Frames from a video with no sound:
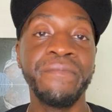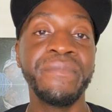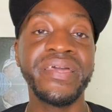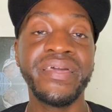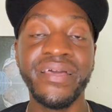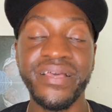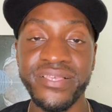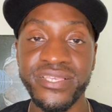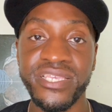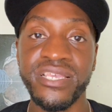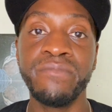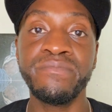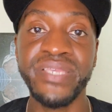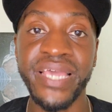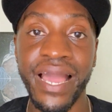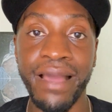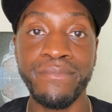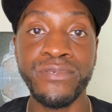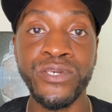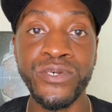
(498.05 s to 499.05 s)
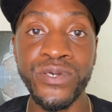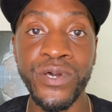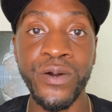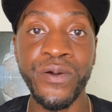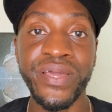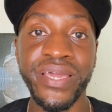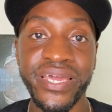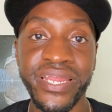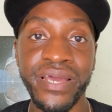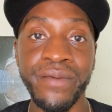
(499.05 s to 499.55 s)
Because sometimes you're
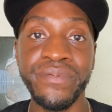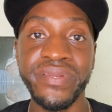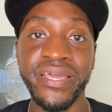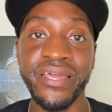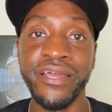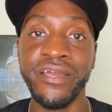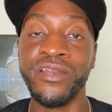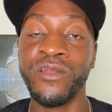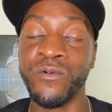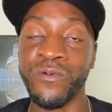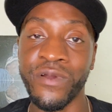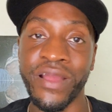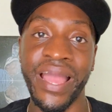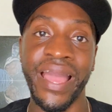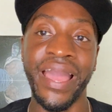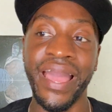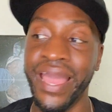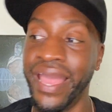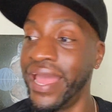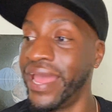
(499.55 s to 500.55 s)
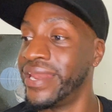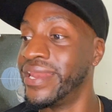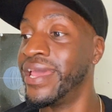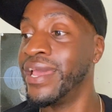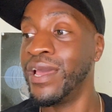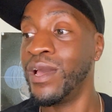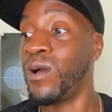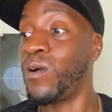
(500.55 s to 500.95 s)
going to get up there to ride,